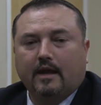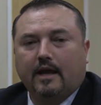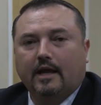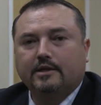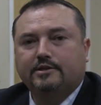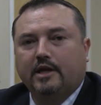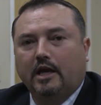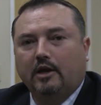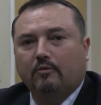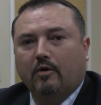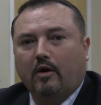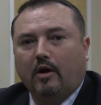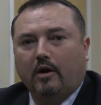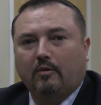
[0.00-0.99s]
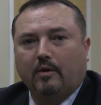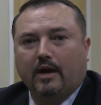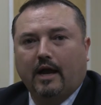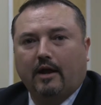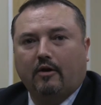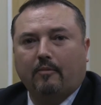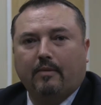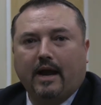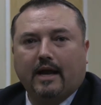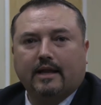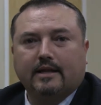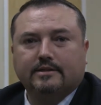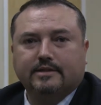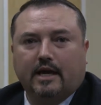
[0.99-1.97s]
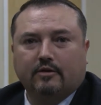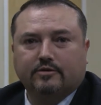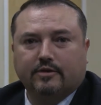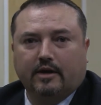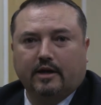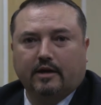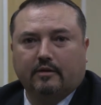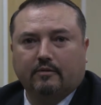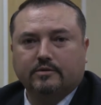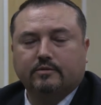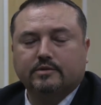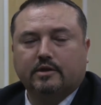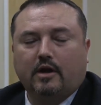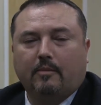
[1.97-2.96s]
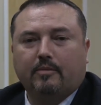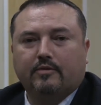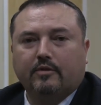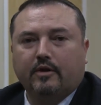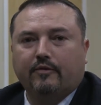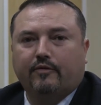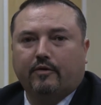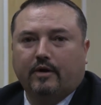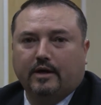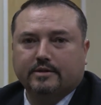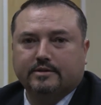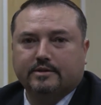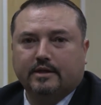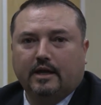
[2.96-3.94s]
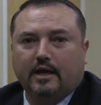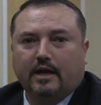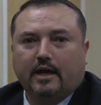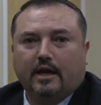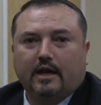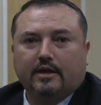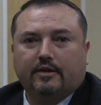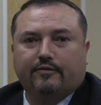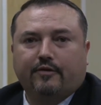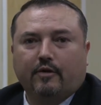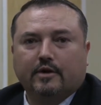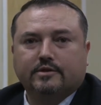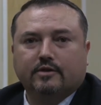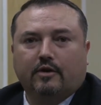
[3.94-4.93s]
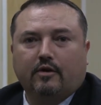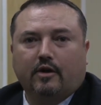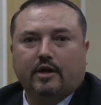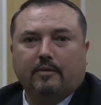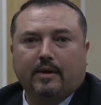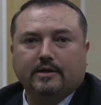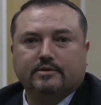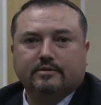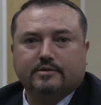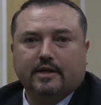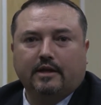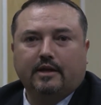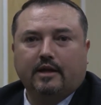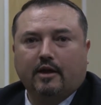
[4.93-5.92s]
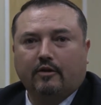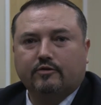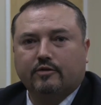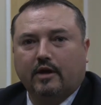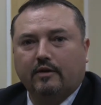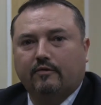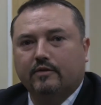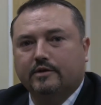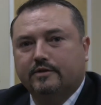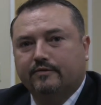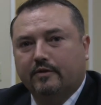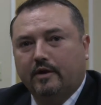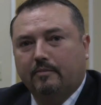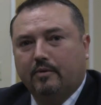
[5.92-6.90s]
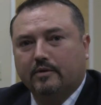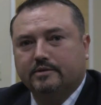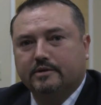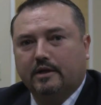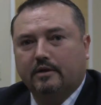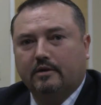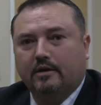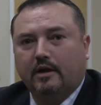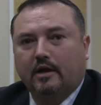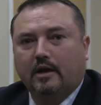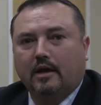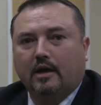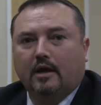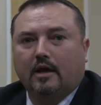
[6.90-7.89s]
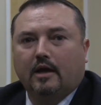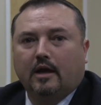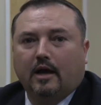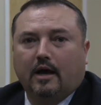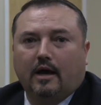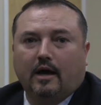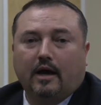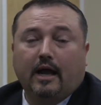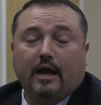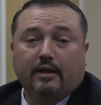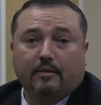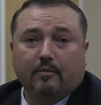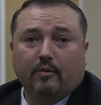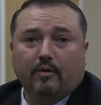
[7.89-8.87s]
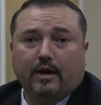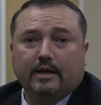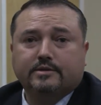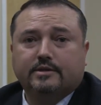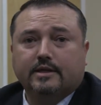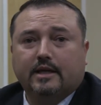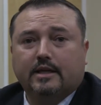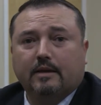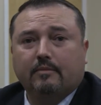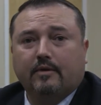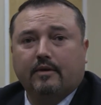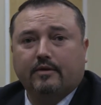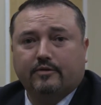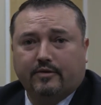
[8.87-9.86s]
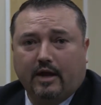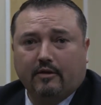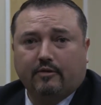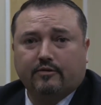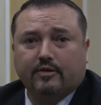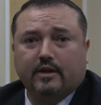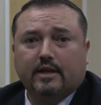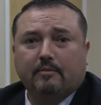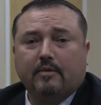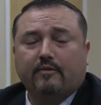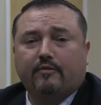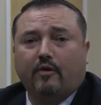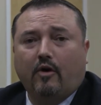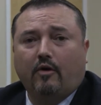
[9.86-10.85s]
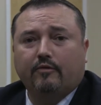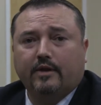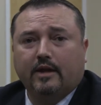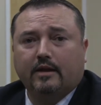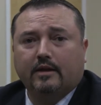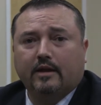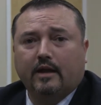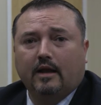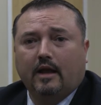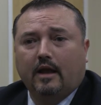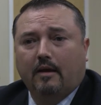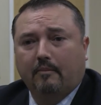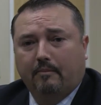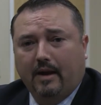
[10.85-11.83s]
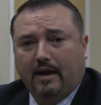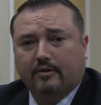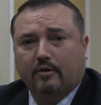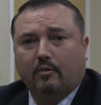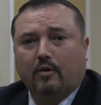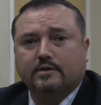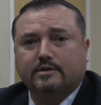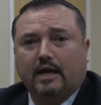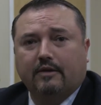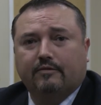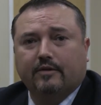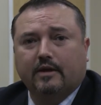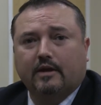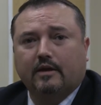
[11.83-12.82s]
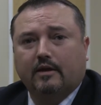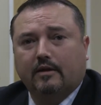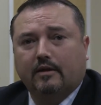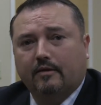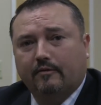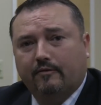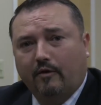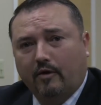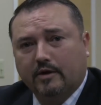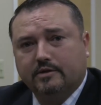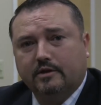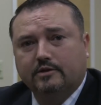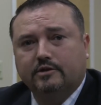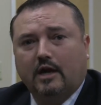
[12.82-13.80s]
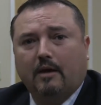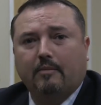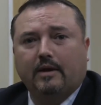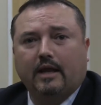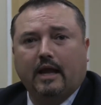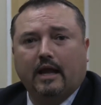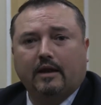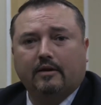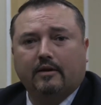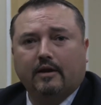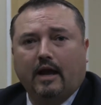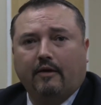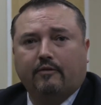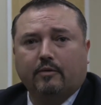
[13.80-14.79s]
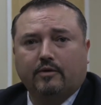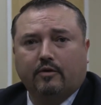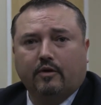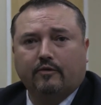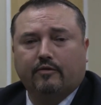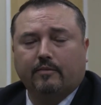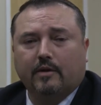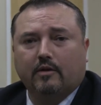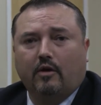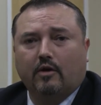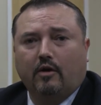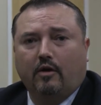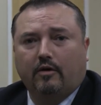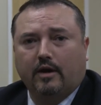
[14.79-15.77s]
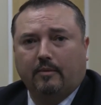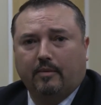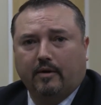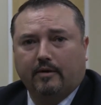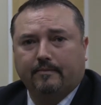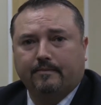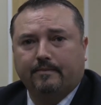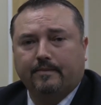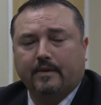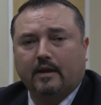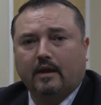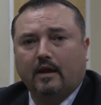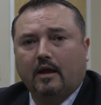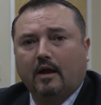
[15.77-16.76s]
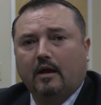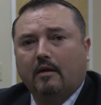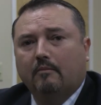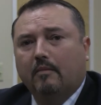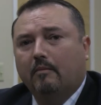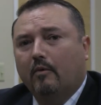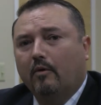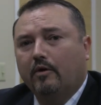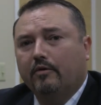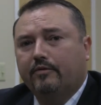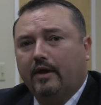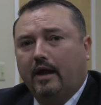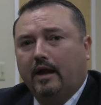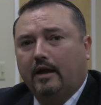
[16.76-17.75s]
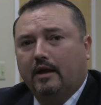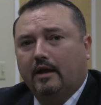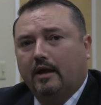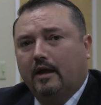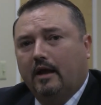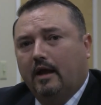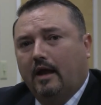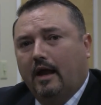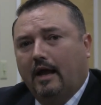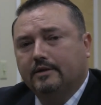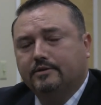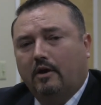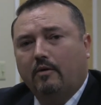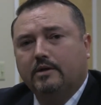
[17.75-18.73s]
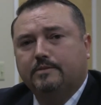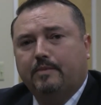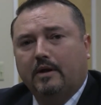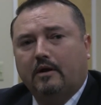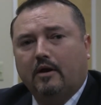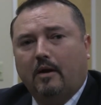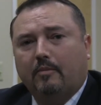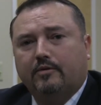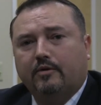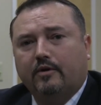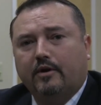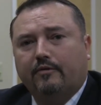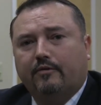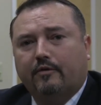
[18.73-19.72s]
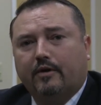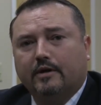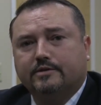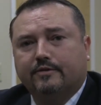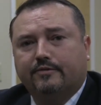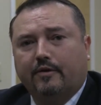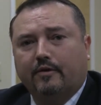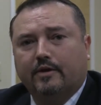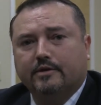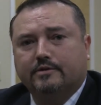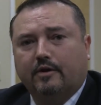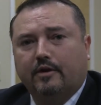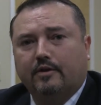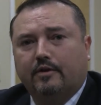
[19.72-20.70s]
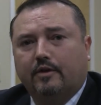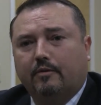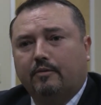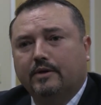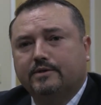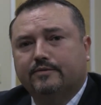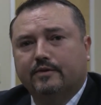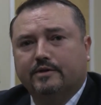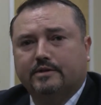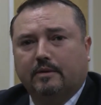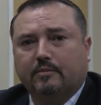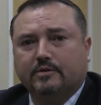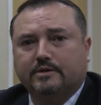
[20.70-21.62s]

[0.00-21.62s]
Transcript: In January, we had our Back in the Saddle training, which was an opportunity for us to focus on occupational safety and health training for the civilian personnel and the Marines to get them and sailors to get them involved in back to work safely, focus on the job at hand after returning from the long holiday period. Memorial Day has always been an opportunity for us to focus on the risk for the summer